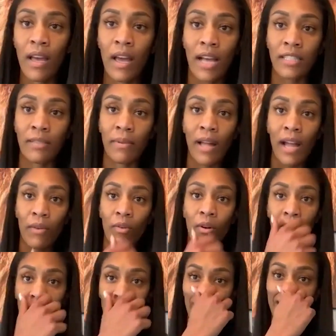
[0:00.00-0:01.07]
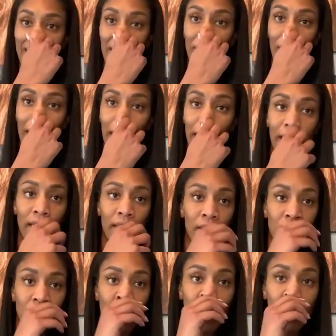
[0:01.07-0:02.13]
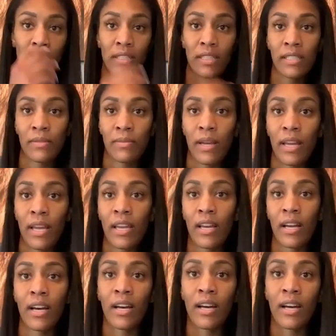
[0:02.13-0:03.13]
as a Black woman, lead the way, leading the charge in this way,